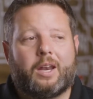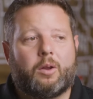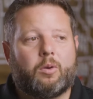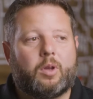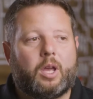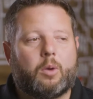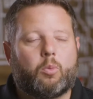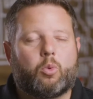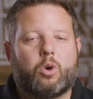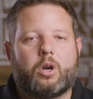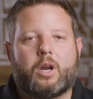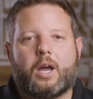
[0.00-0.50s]

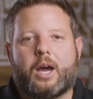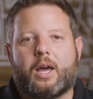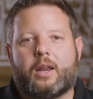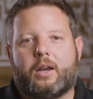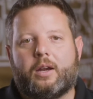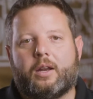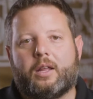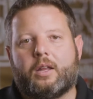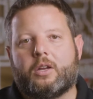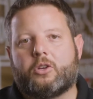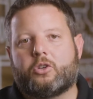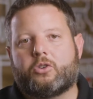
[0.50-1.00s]
And we're not
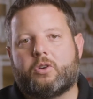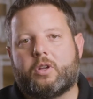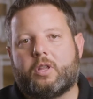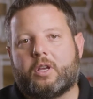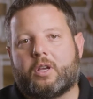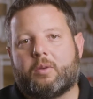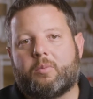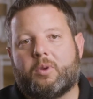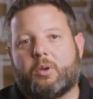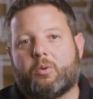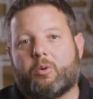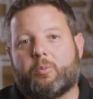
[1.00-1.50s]
an industry that
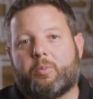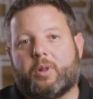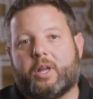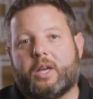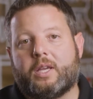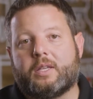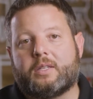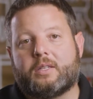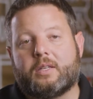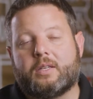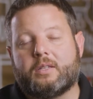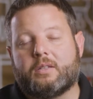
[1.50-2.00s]
can be
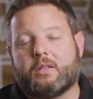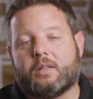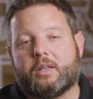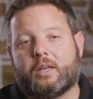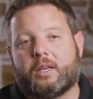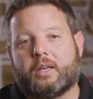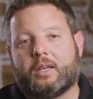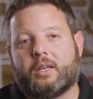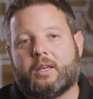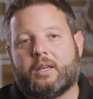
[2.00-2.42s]
replaced easily.